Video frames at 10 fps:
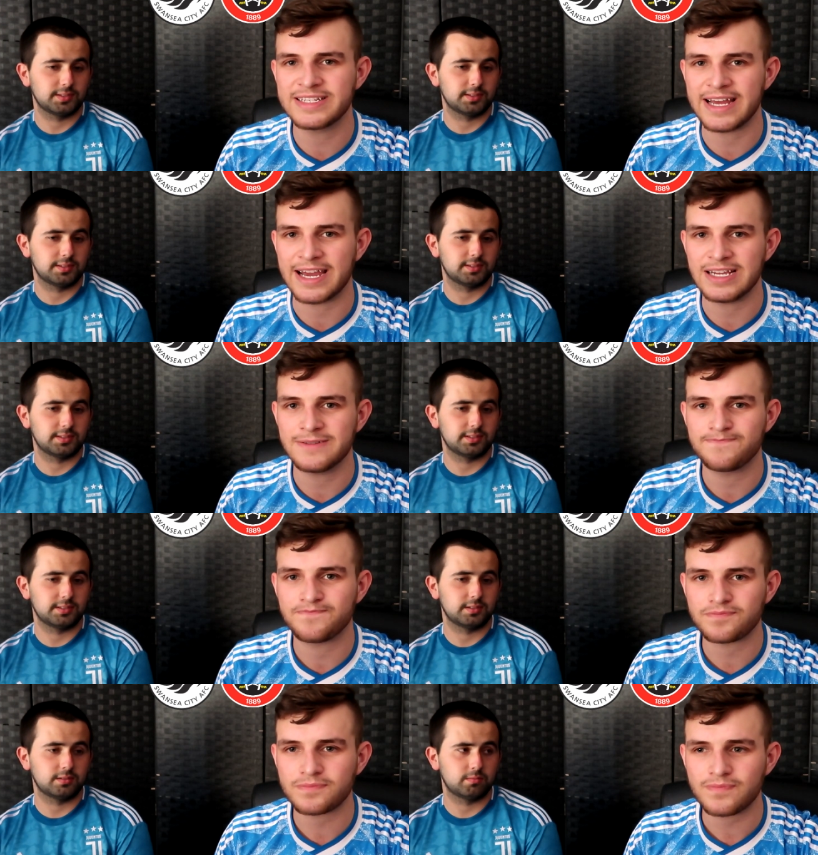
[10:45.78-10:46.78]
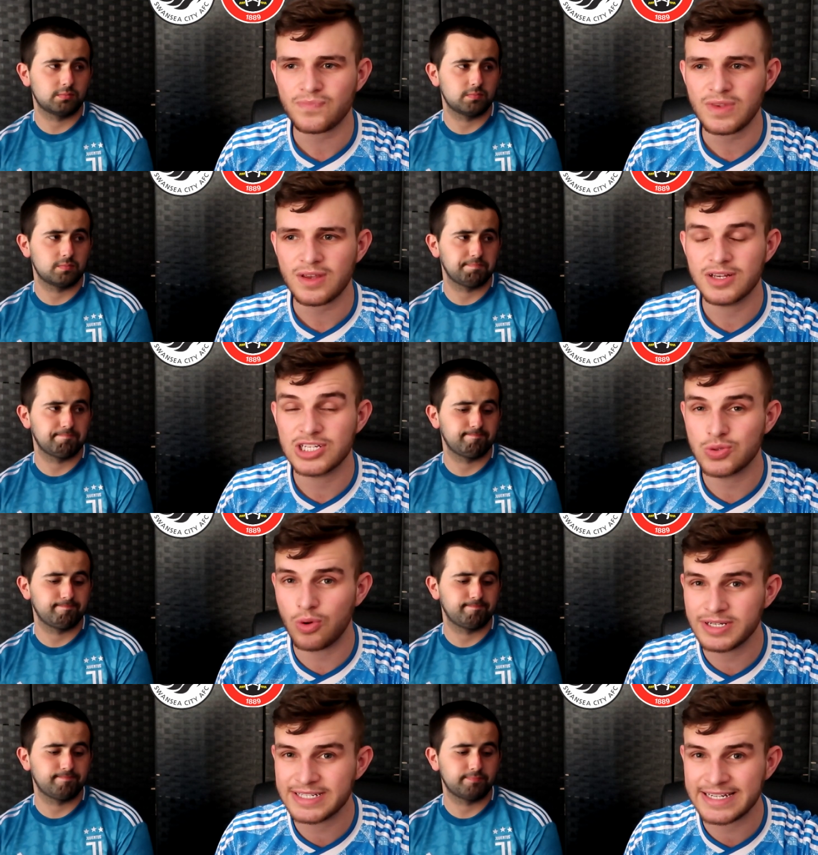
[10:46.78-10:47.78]
Speaker 1: say
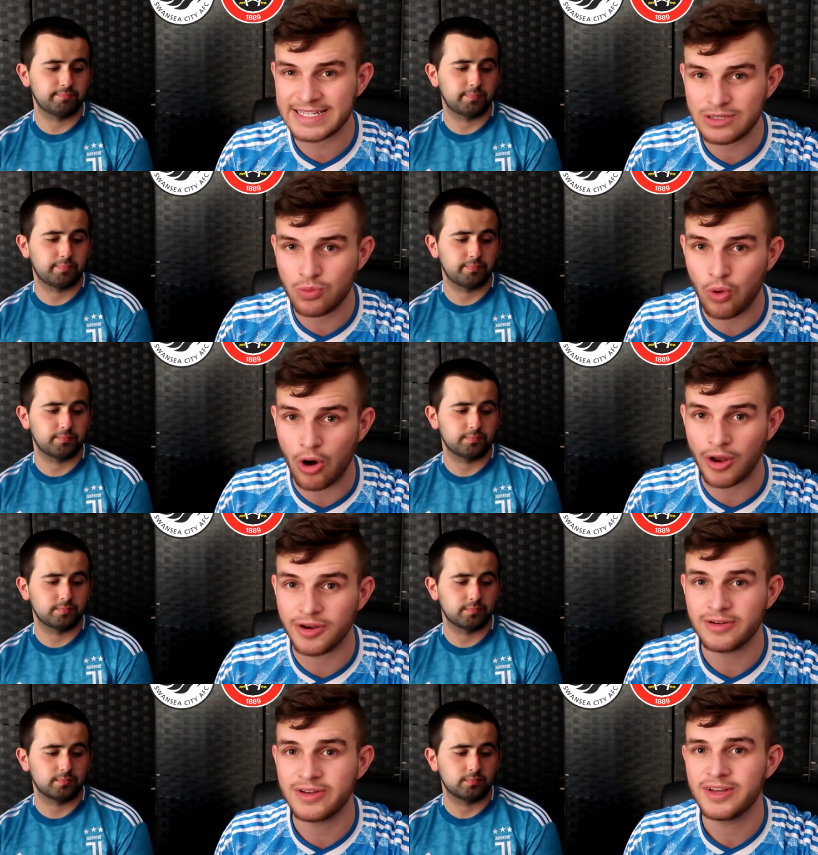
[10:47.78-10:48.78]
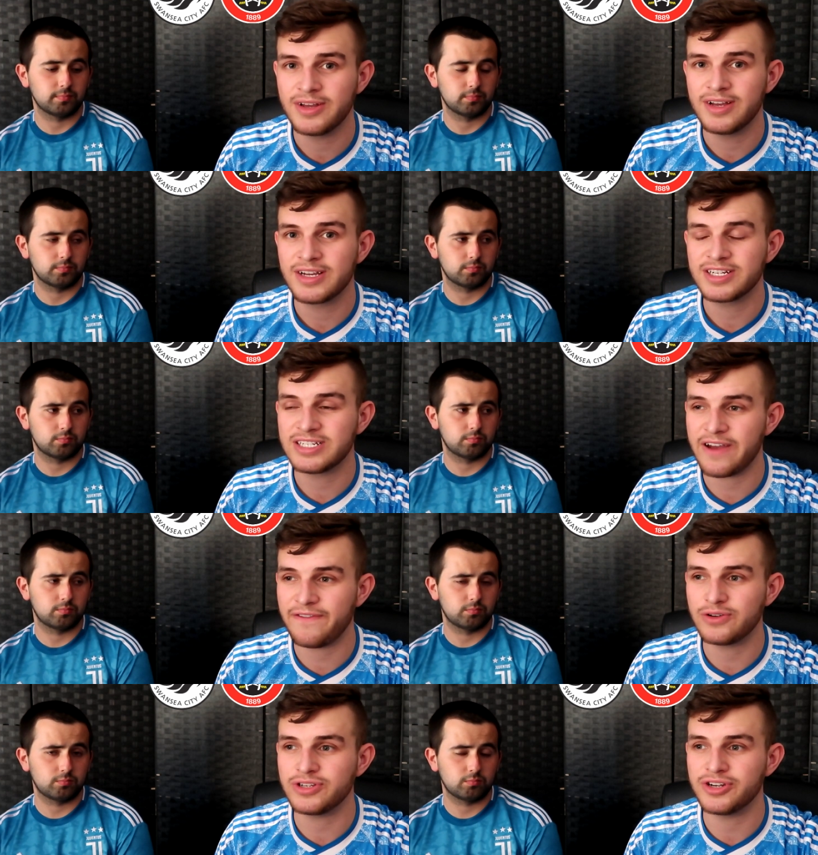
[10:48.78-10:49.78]
Swansea City one,
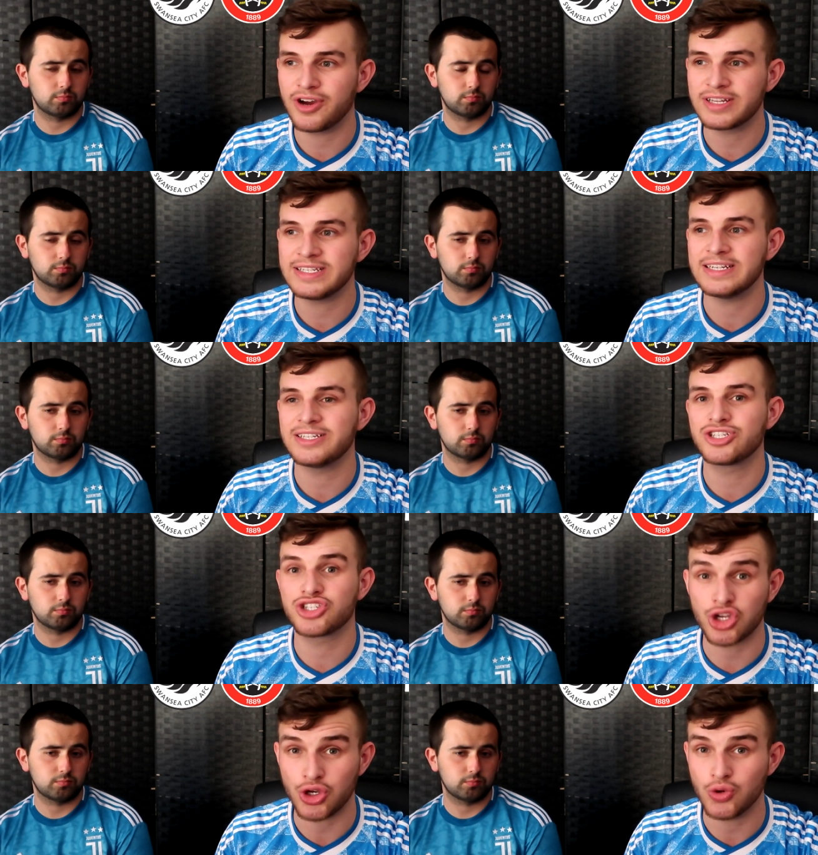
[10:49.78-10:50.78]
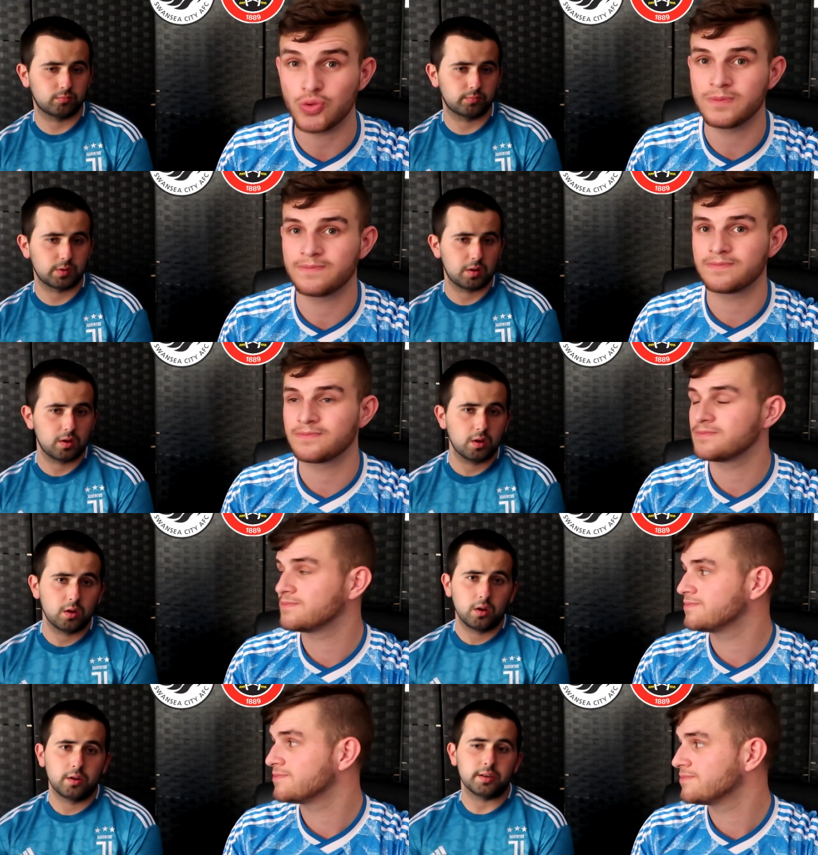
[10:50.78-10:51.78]
Sheffield United two.
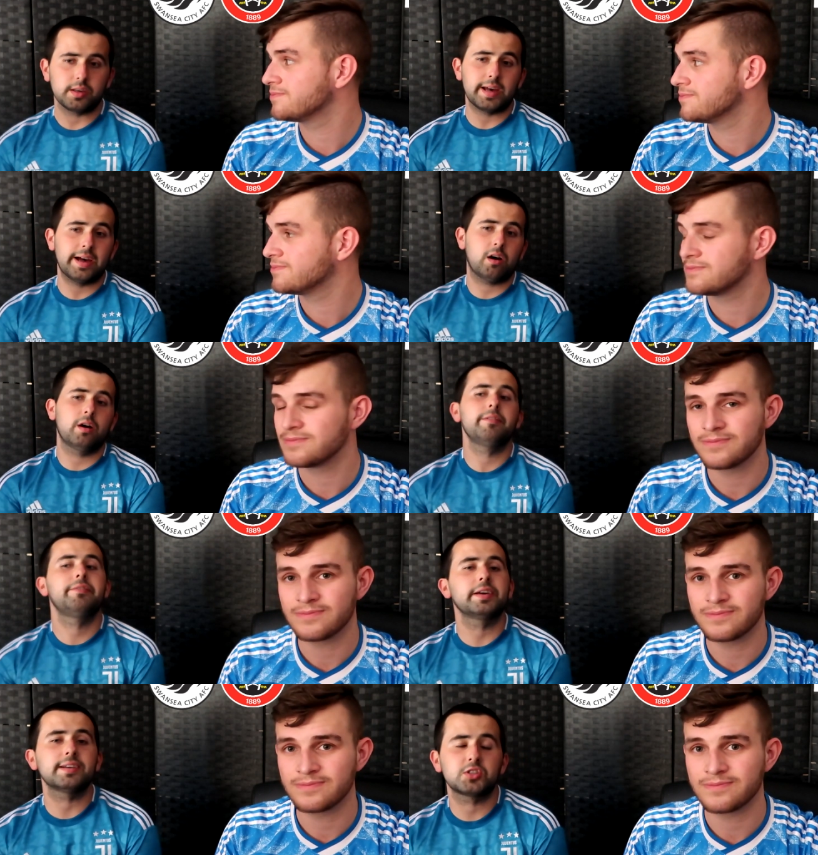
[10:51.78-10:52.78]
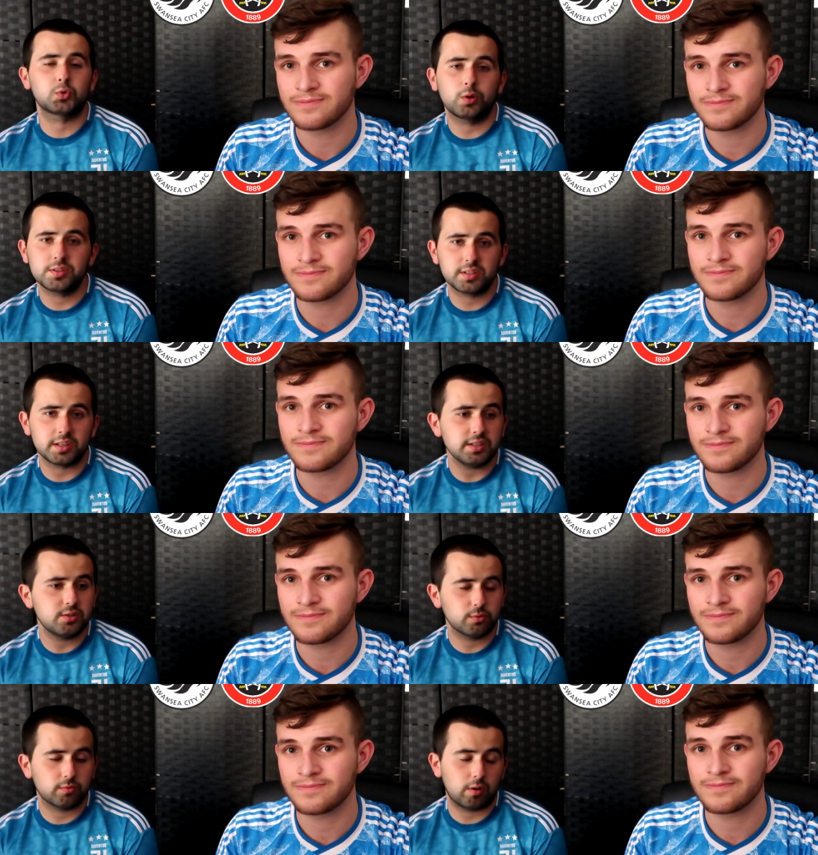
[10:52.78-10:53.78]
Speaker 2: Yeah, I think
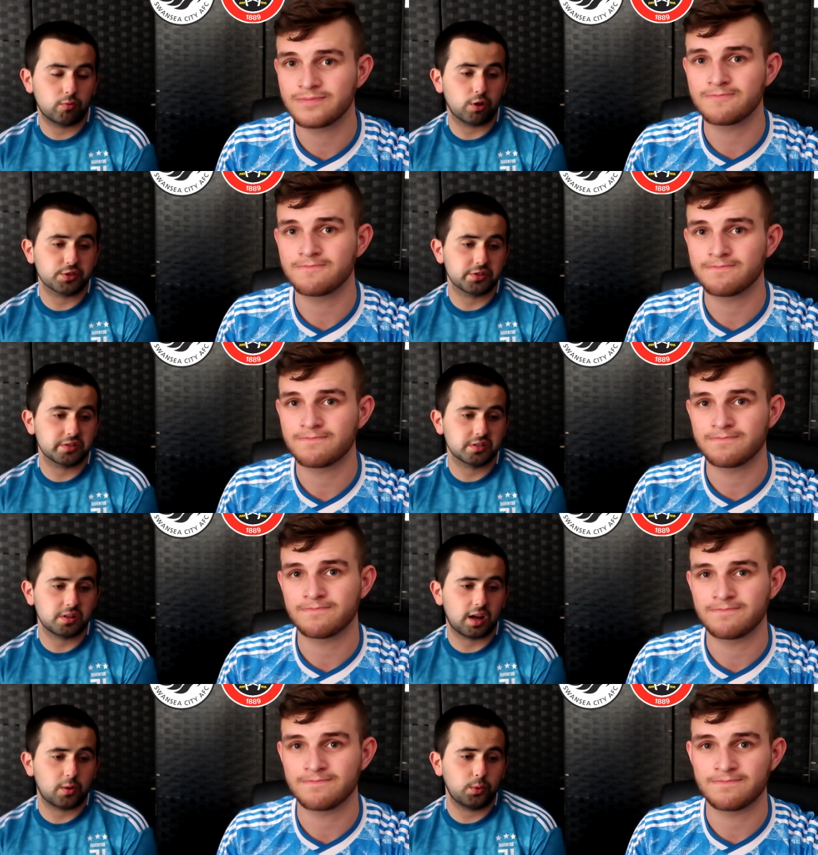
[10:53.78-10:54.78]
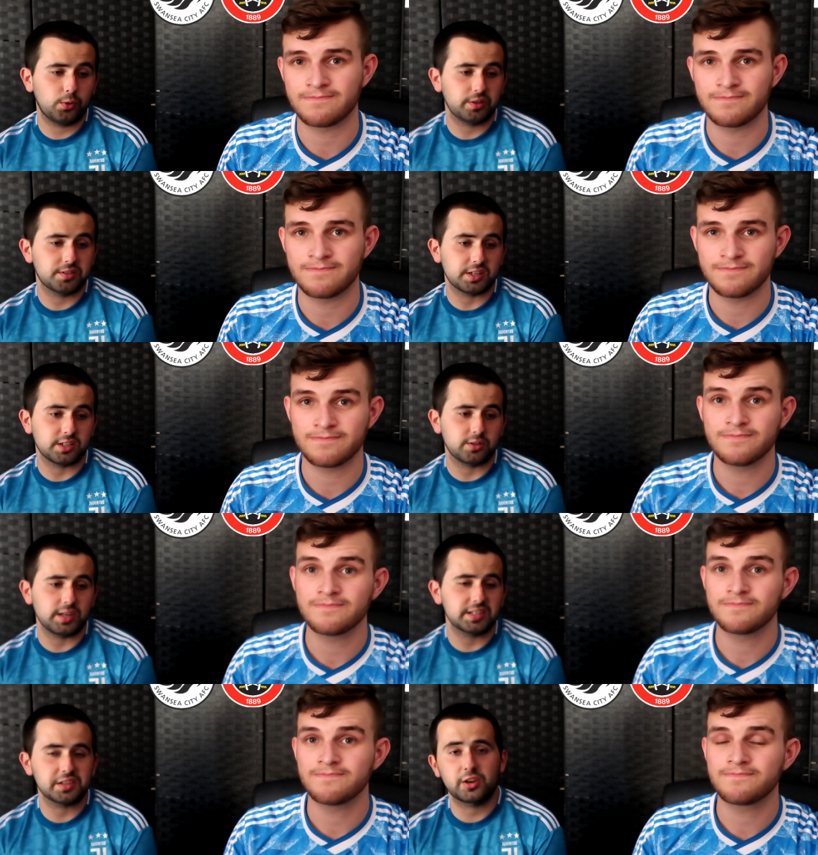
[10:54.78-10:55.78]
Swansea's rotten start will continue.
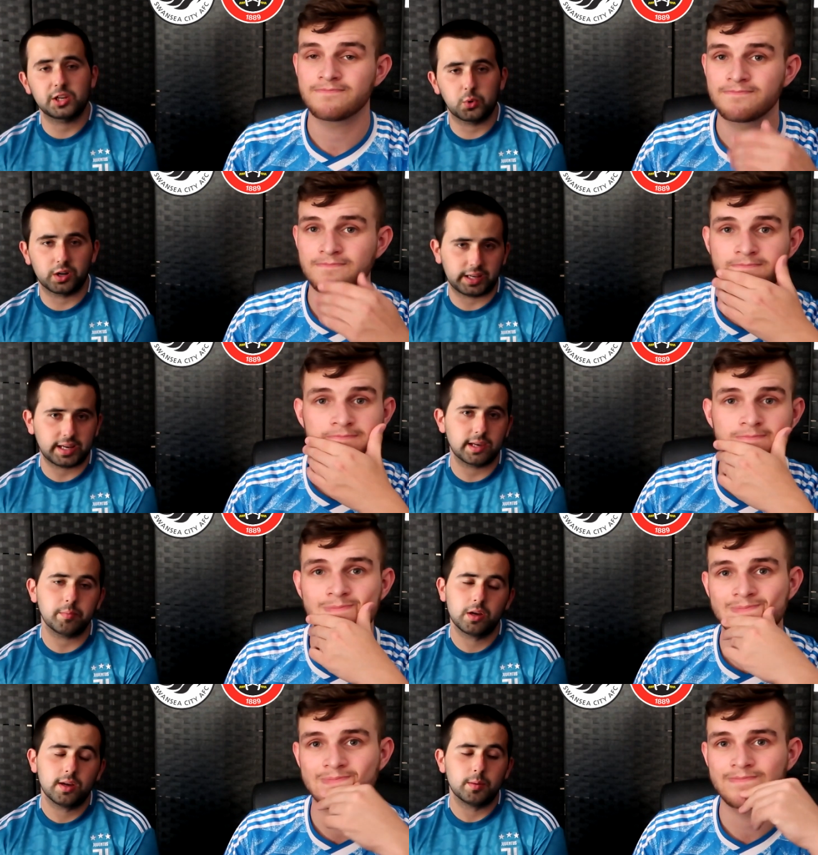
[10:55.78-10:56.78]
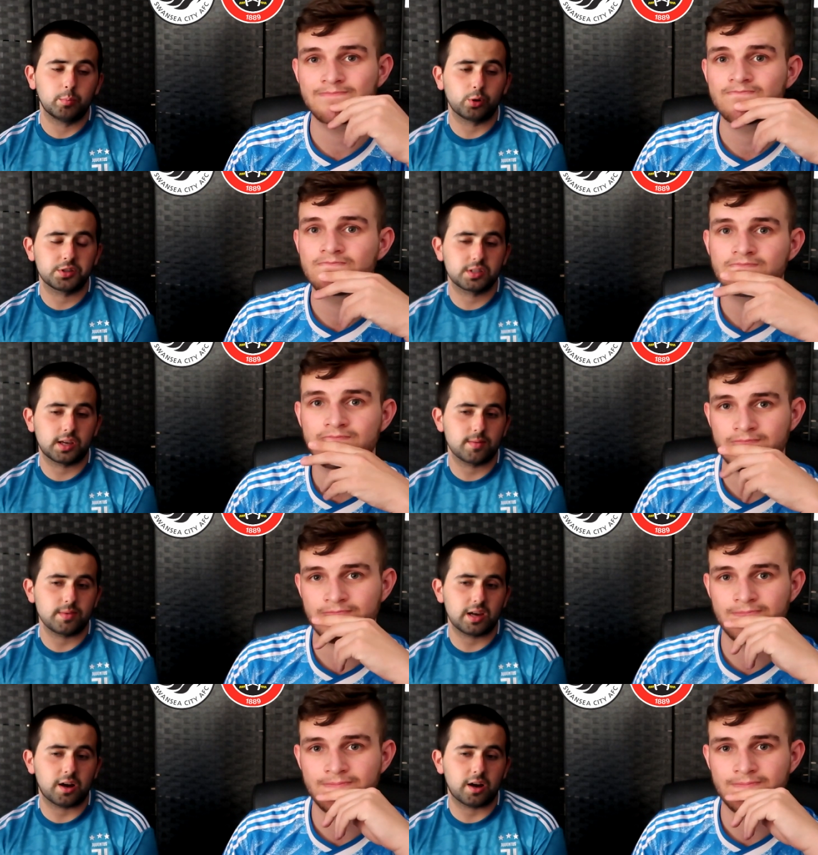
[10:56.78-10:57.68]
Yes, it's only one game but um, yeah,